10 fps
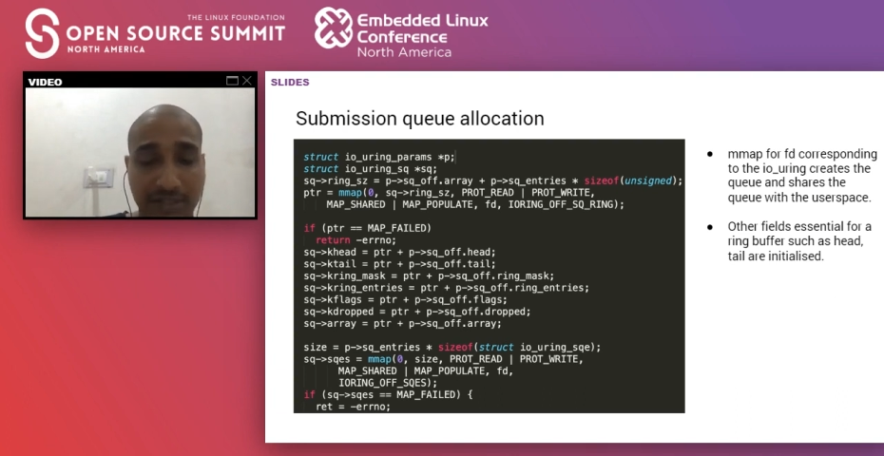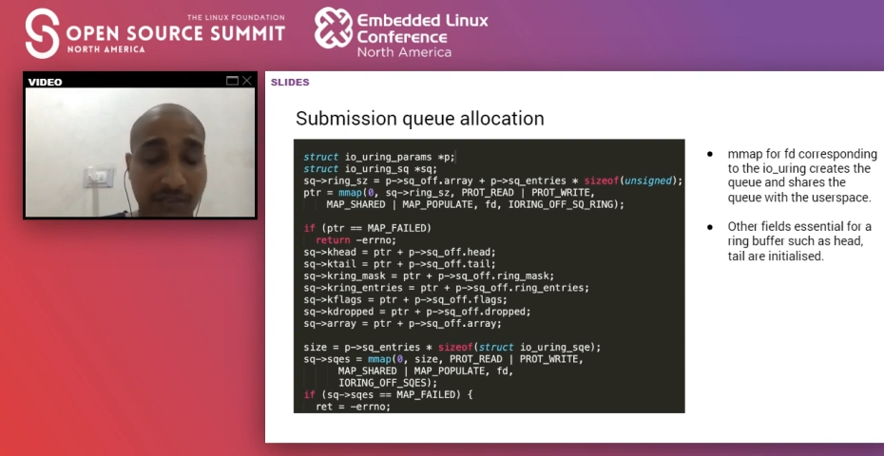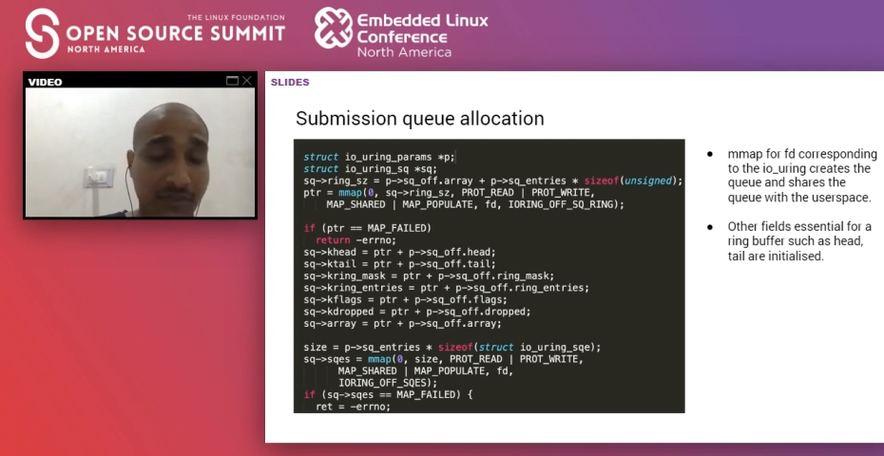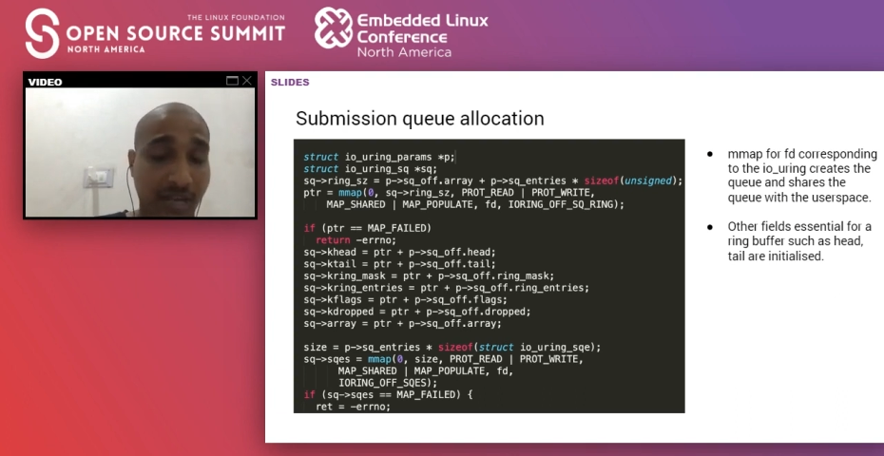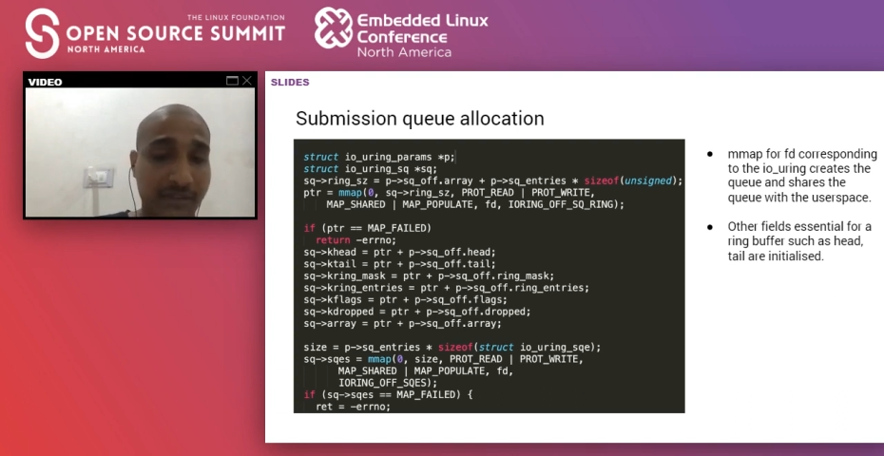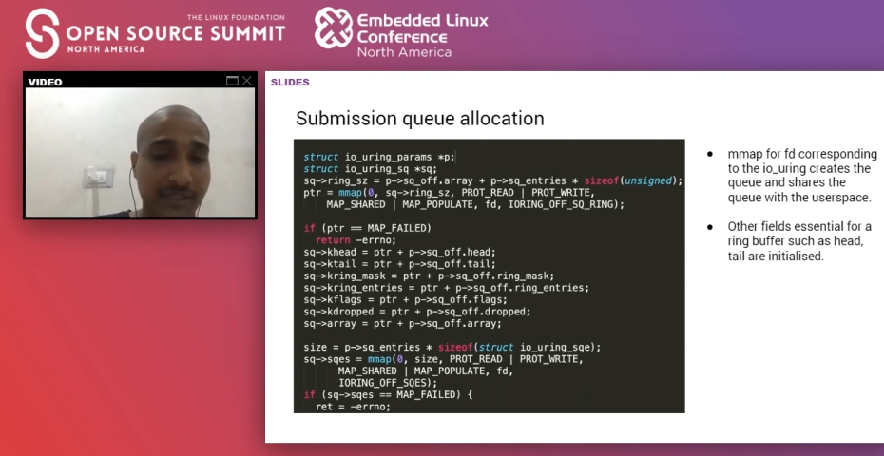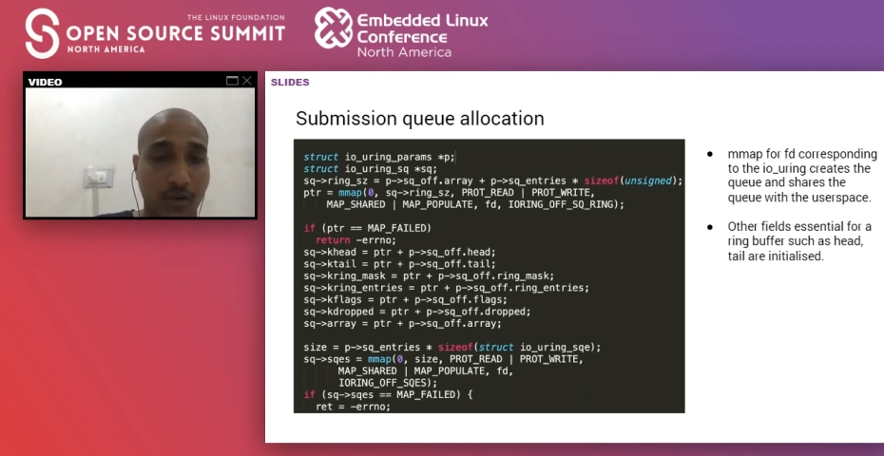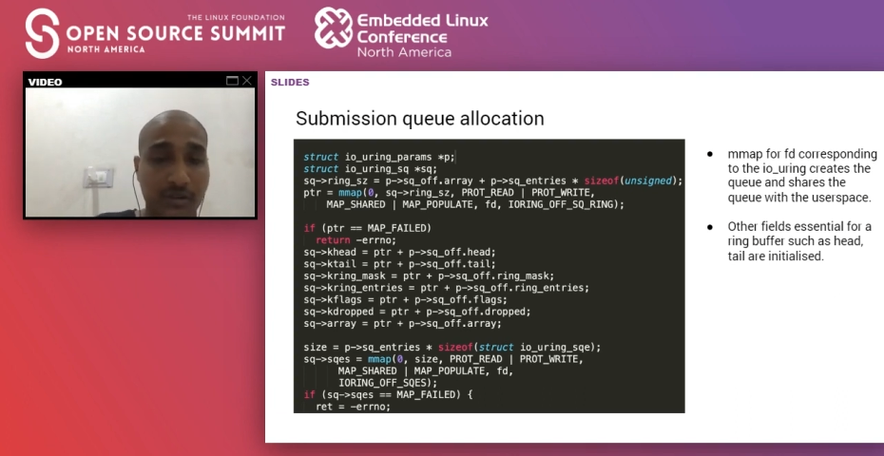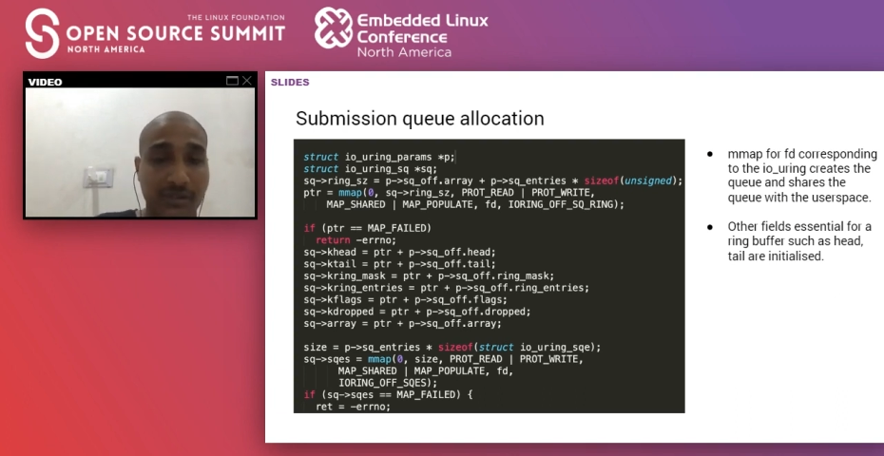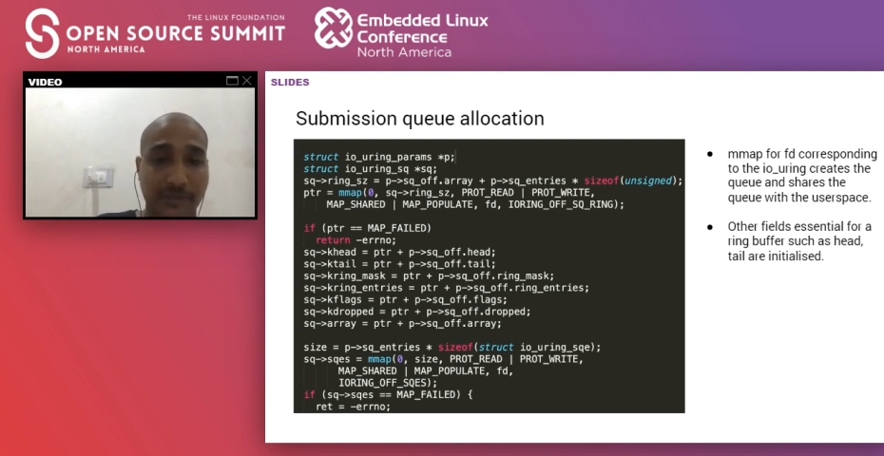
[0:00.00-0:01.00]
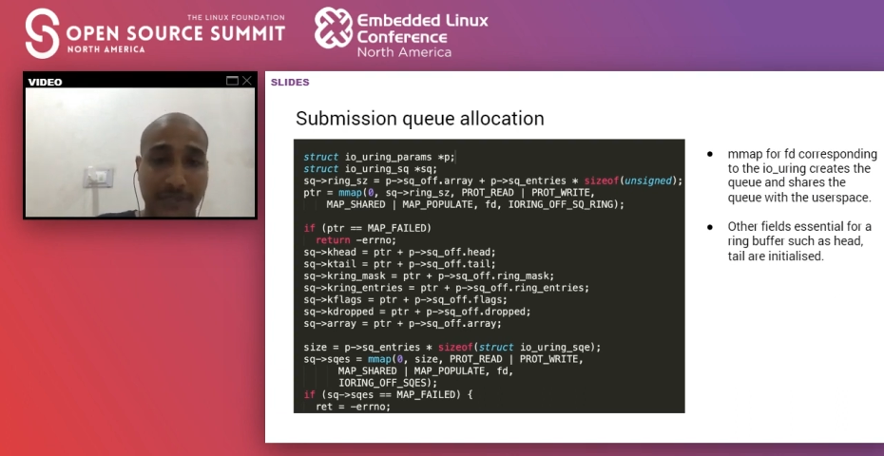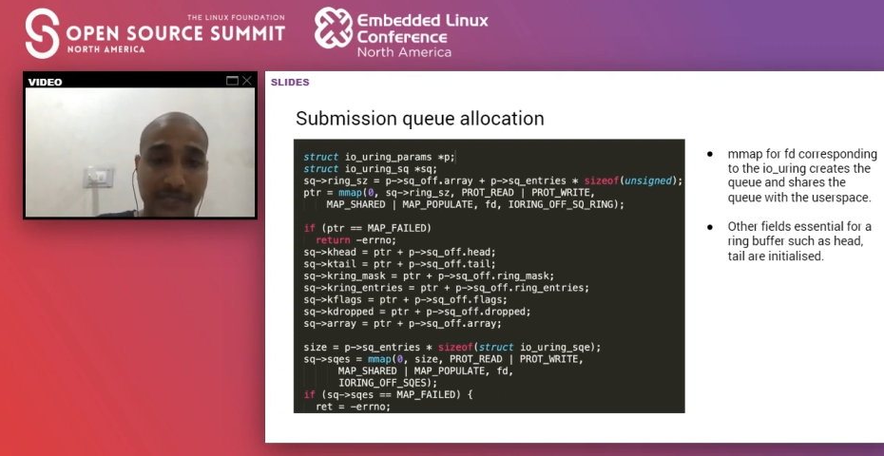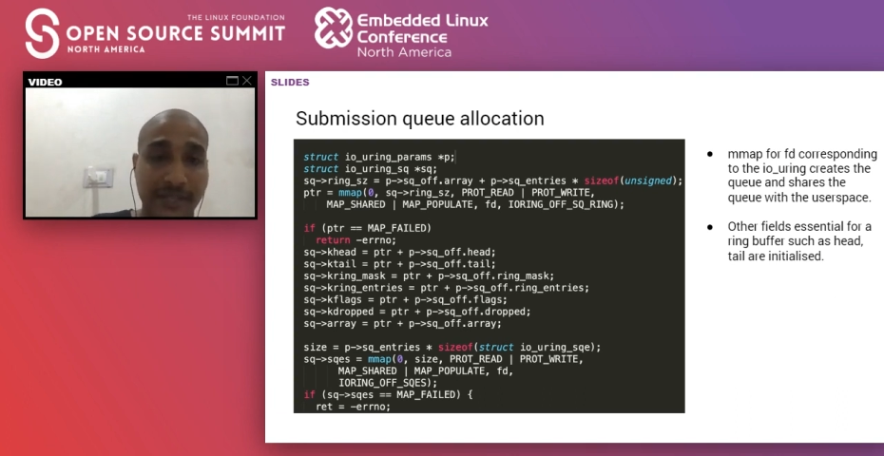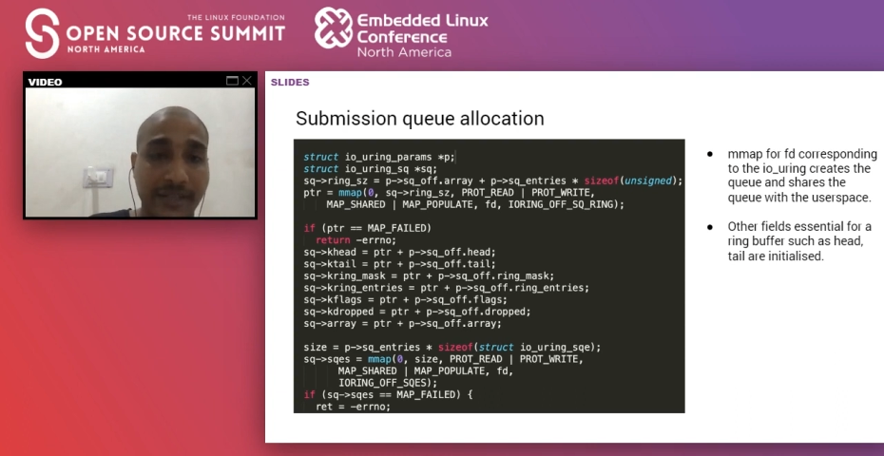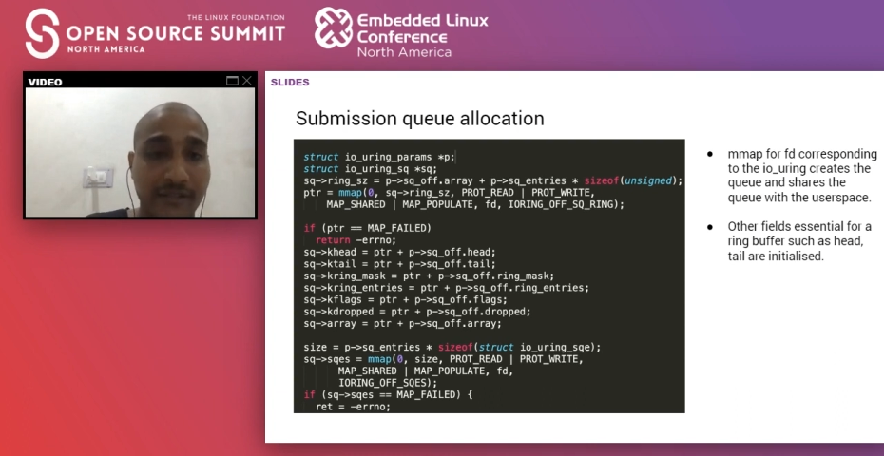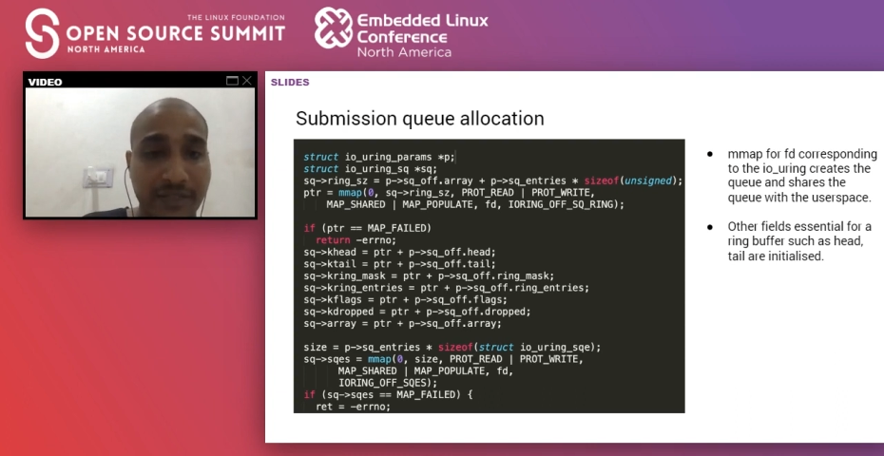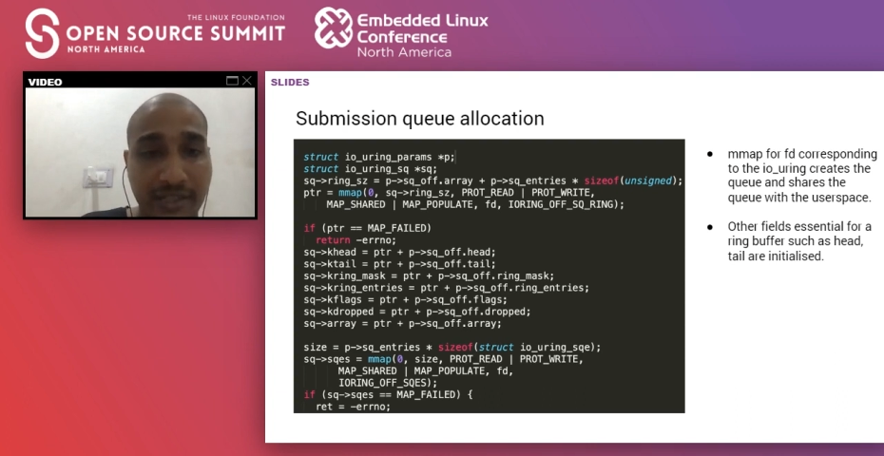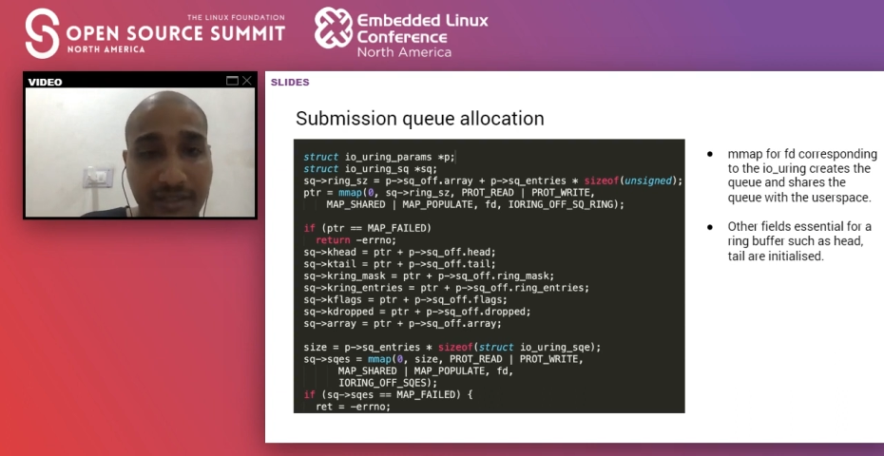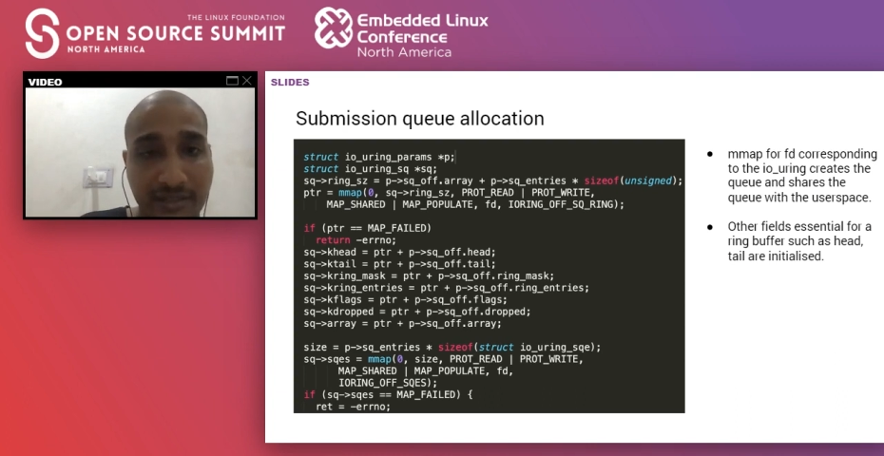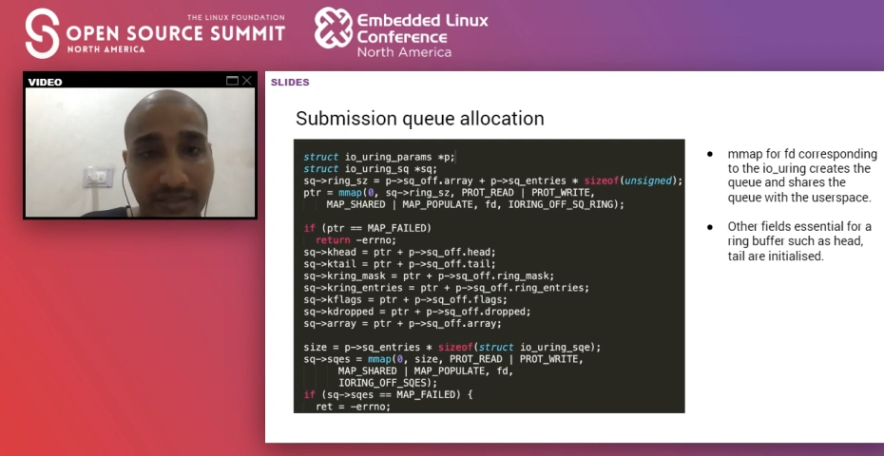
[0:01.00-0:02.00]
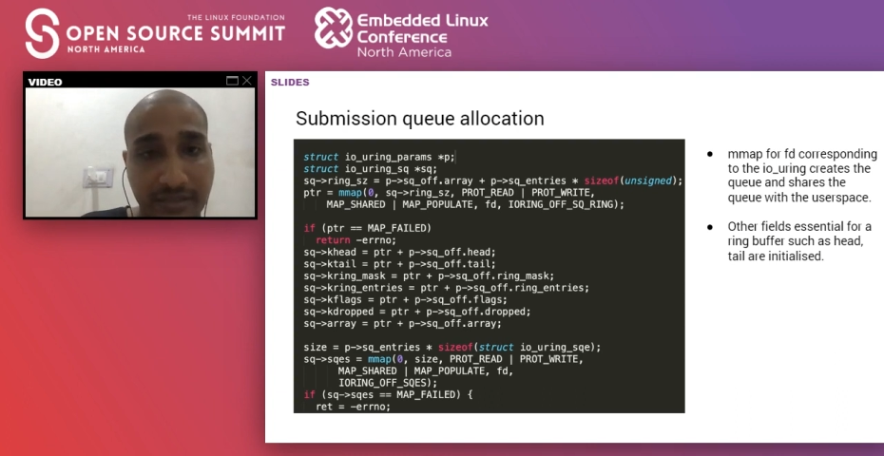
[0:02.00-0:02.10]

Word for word: after having all this metadata we are uh,